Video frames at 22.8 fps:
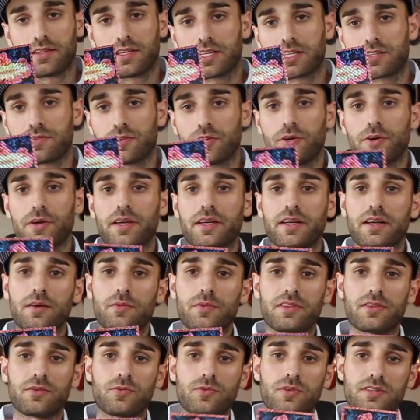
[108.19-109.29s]
Thanks for hooking up
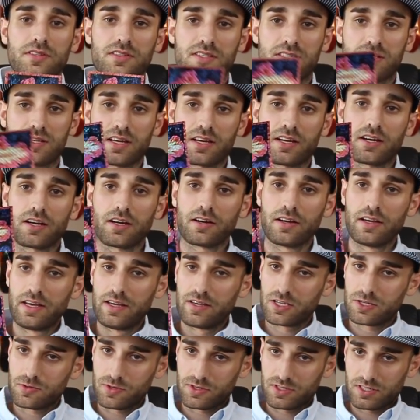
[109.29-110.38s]
with the one sticker.
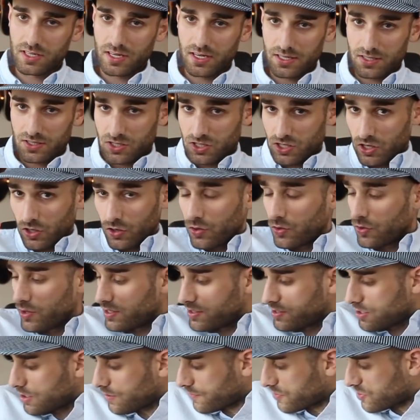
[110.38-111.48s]
I'm supposed to get 2 at
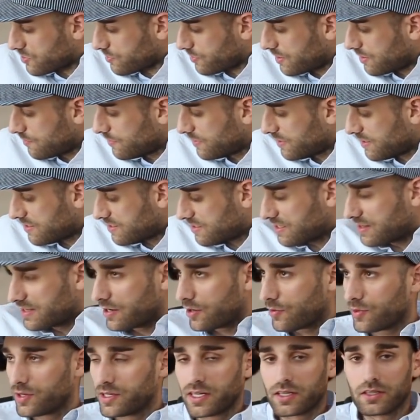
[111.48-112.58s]
Dover Street, but he said they
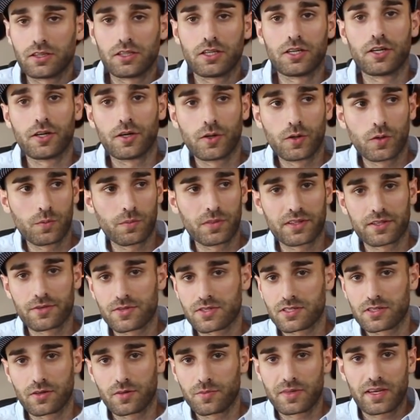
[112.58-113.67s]
were running low, but there was
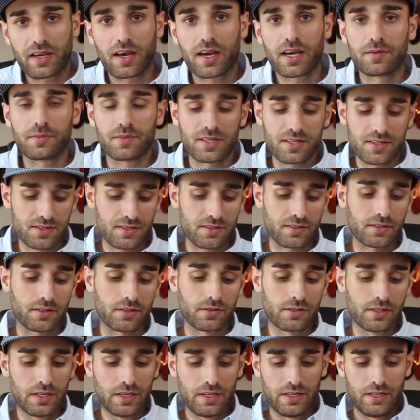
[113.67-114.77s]
no one behind me,
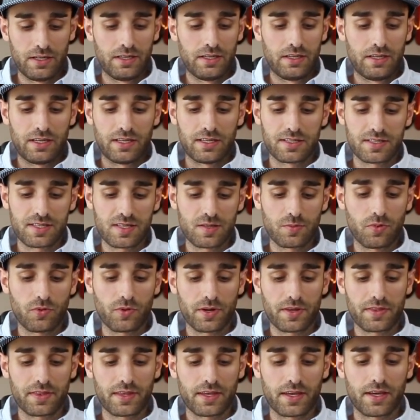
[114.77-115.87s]
so I didn't see the
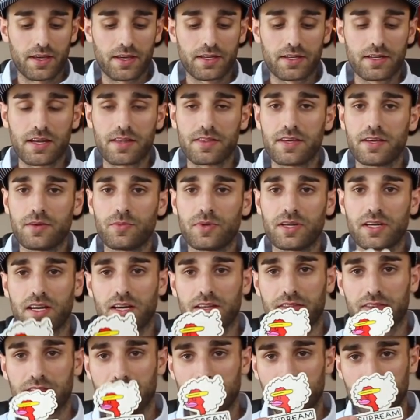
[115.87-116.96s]
point in that. And then we
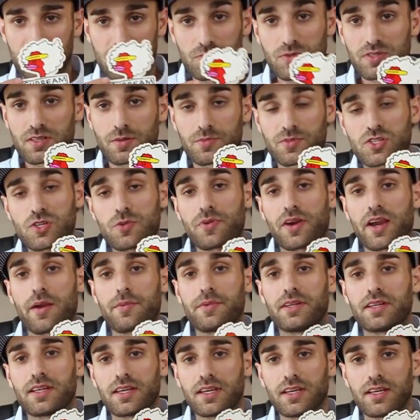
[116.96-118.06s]
got this one I'm super happy
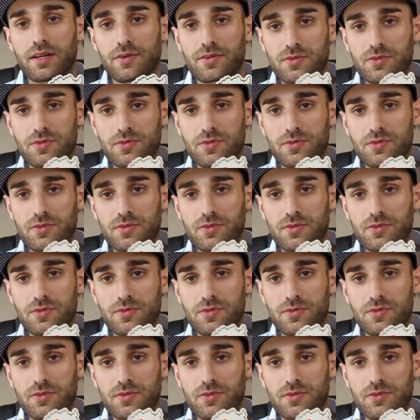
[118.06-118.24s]
to get.